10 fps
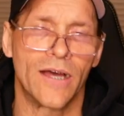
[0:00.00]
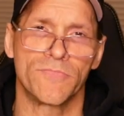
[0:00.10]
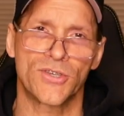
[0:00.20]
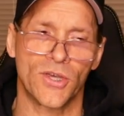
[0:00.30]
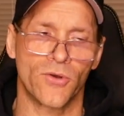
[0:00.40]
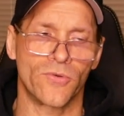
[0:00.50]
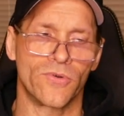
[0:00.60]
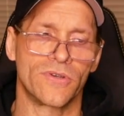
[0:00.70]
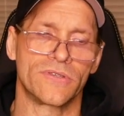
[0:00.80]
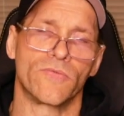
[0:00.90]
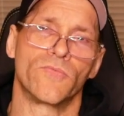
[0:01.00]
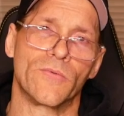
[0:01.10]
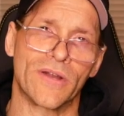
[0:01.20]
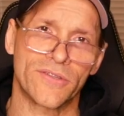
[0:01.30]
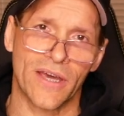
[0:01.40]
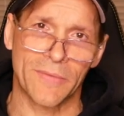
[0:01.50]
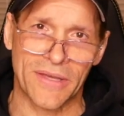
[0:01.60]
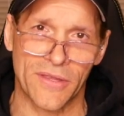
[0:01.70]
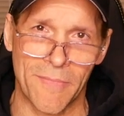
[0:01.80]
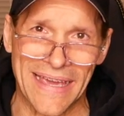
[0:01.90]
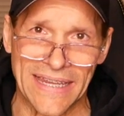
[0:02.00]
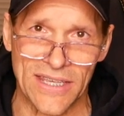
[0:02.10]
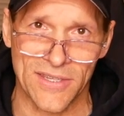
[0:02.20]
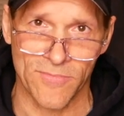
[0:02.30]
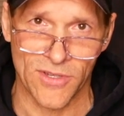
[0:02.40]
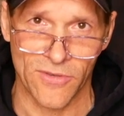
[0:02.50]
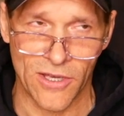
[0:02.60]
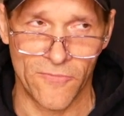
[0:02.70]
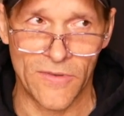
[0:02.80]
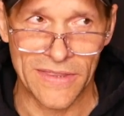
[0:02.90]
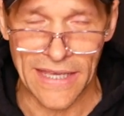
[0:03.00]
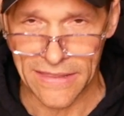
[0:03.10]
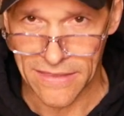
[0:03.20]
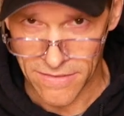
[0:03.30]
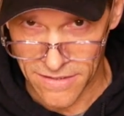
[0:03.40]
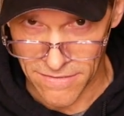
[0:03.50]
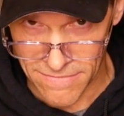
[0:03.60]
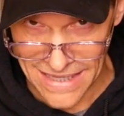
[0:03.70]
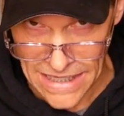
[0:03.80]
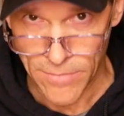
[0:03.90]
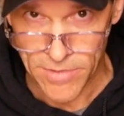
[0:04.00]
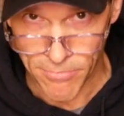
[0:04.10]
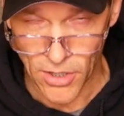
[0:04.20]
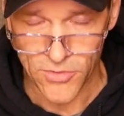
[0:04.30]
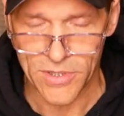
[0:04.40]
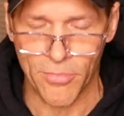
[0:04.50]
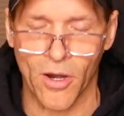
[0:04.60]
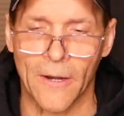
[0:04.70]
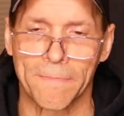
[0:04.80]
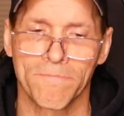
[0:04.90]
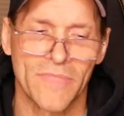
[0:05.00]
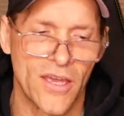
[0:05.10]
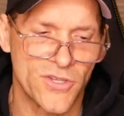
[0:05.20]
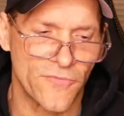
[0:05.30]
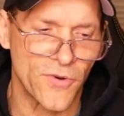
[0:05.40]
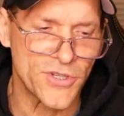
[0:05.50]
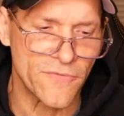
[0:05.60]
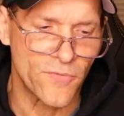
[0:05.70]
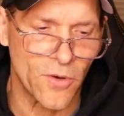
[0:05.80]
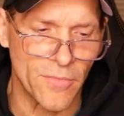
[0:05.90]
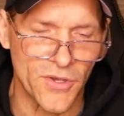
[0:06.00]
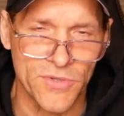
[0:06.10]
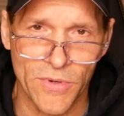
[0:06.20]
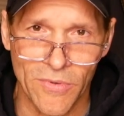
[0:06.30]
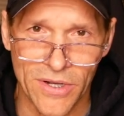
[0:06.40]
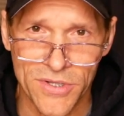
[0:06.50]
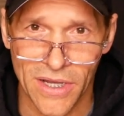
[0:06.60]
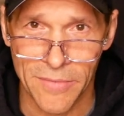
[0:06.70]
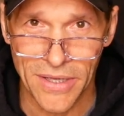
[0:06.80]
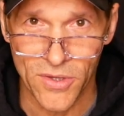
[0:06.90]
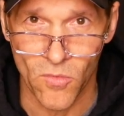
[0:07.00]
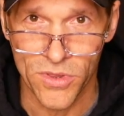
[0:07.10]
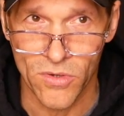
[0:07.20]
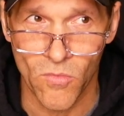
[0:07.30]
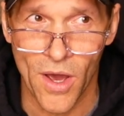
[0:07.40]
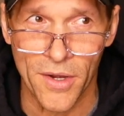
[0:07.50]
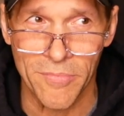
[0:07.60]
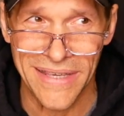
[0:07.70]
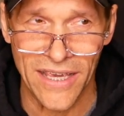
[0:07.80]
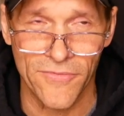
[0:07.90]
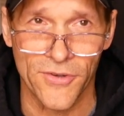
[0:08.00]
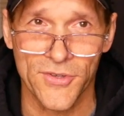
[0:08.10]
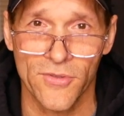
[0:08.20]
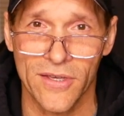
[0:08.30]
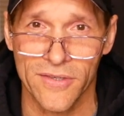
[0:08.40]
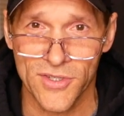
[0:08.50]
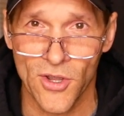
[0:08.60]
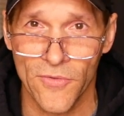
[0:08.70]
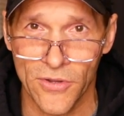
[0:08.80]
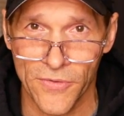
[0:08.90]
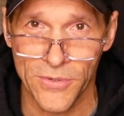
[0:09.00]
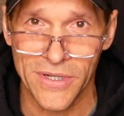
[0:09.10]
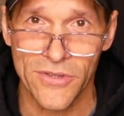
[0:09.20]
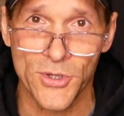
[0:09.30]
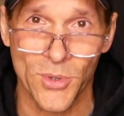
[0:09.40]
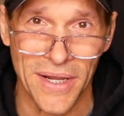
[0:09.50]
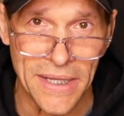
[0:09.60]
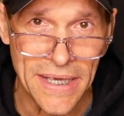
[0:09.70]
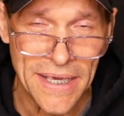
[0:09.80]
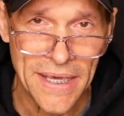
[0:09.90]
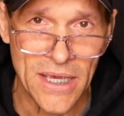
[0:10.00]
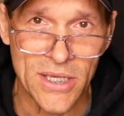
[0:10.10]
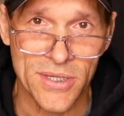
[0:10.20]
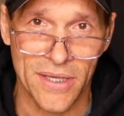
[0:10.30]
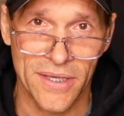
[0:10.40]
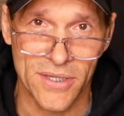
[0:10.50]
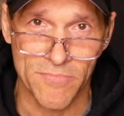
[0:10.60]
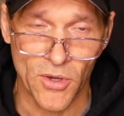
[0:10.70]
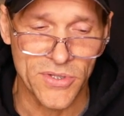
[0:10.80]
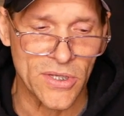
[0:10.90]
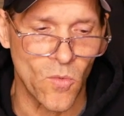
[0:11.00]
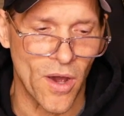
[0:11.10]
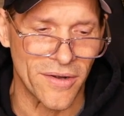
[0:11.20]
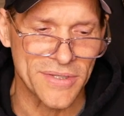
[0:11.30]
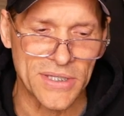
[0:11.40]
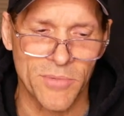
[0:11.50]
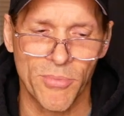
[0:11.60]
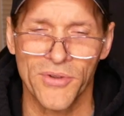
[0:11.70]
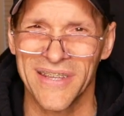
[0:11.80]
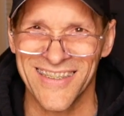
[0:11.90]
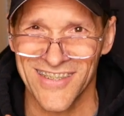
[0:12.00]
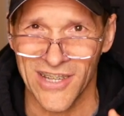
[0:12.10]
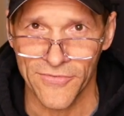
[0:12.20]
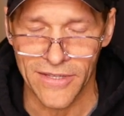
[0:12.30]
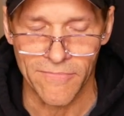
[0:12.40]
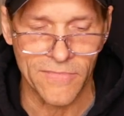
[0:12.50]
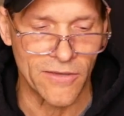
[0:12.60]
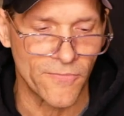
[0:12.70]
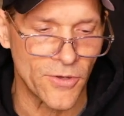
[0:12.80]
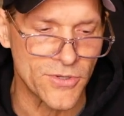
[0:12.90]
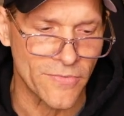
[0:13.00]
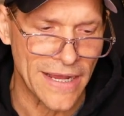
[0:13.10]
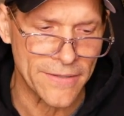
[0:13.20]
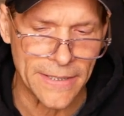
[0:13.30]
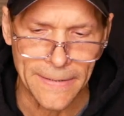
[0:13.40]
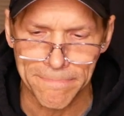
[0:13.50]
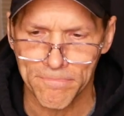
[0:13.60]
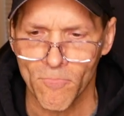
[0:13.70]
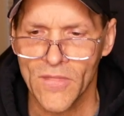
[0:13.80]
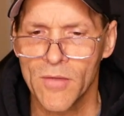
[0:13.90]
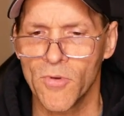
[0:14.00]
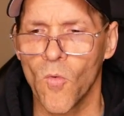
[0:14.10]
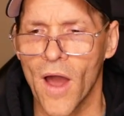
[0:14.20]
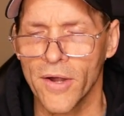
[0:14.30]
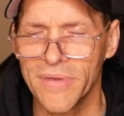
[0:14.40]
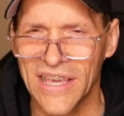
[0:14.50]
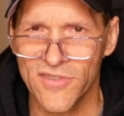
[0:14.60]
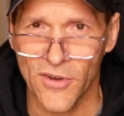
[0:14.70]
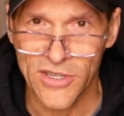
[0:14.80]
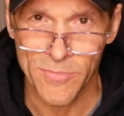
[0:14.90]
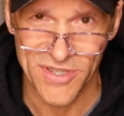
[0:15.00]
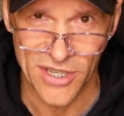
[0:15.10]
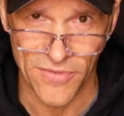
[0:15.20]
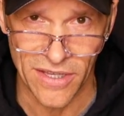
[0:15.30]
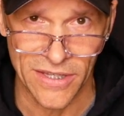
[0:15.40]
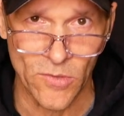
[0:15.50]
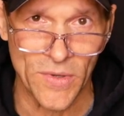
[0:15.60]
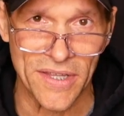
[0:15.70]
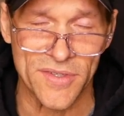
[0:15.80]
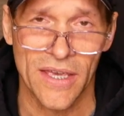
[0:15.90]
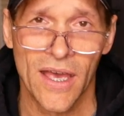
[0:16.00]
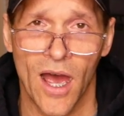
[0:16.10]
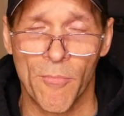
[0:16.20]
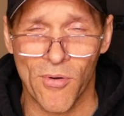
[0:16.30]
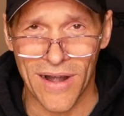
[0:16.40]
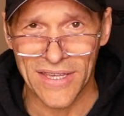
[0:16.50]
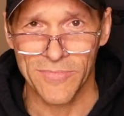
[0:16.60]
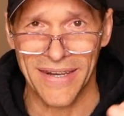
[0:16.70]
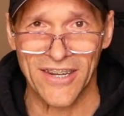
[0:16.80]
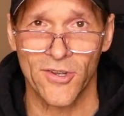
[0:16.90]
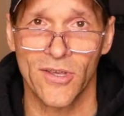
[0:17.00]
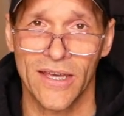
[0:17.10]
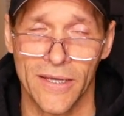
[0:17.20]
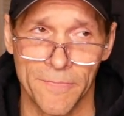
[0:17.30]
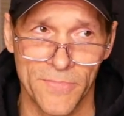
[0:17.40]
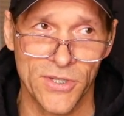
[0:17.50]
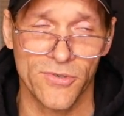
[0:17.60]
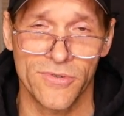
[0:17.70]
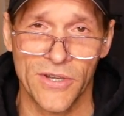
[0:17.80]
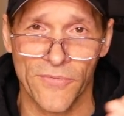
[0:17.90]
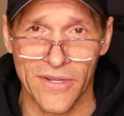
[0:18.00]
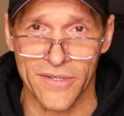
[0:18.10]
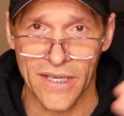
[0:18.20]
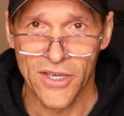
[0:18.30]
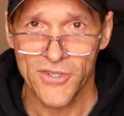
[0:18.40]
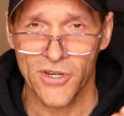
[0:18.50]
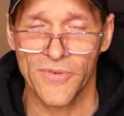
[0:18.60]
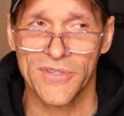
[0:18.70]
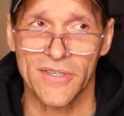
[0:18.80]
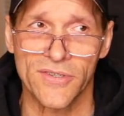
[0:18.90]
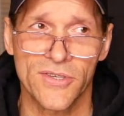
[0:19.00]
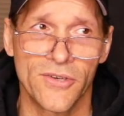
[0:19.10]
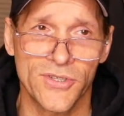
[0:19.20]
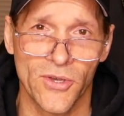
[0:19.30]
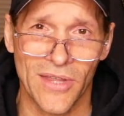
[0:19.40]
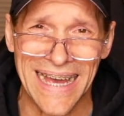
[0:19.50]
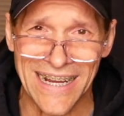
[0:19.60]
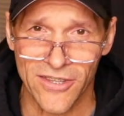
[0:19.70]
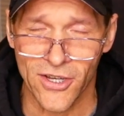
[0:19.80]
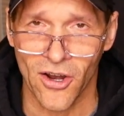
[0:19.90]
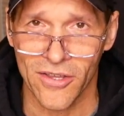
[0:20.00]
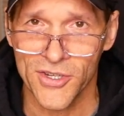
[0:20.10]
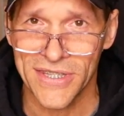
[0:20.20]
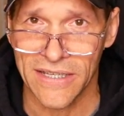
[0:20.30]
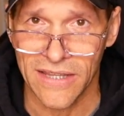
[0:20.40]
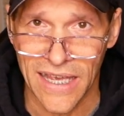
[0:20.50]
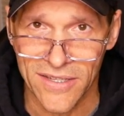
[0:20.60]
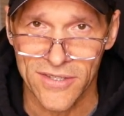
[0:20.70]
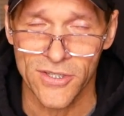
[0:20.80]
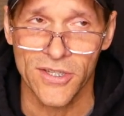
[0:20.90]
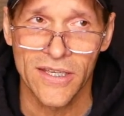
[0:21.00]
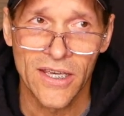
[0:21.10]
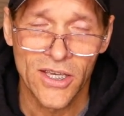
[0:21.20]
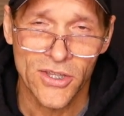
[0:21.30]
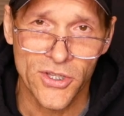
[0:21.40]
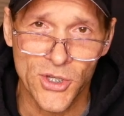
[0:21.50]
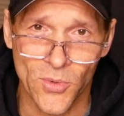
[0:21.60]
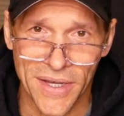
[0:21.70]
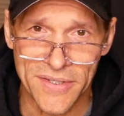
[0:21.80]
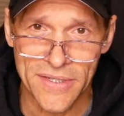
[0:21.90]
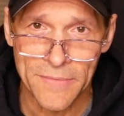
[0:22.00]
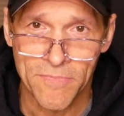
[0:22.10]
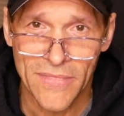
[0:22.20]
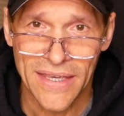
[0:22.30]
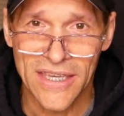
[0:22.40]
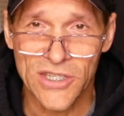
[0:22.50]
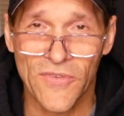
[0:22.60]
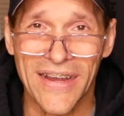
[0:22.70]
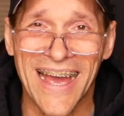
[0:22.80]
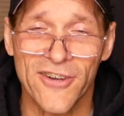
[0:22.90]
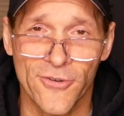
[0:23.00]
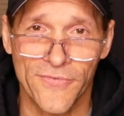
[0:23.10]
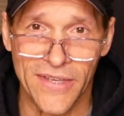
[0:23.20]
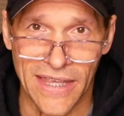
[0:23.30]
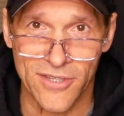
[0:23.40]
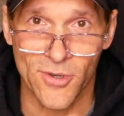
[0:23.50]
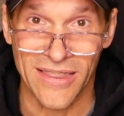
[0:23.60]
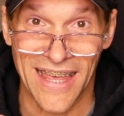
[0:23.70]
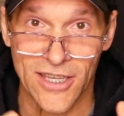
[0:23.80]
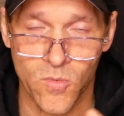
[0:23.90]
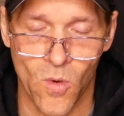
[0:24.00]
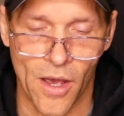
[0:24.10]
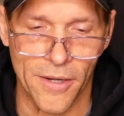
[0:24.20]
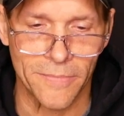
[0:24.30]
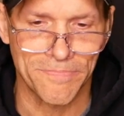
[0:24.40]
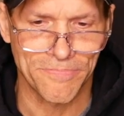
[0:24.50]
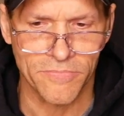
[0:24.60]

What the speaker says: So we want to talk about the mechanisms that keeps bones apart. So first and foremost, we want to talk about the water behavior. So the synovial fluid in the joint is mostly water. It's got some protein stuff that floats around in it. But water behaves very specifically when it's approximated to different surfaces. So the hyaline cartilage that lines the joints is very hydrophilic, so it likes water.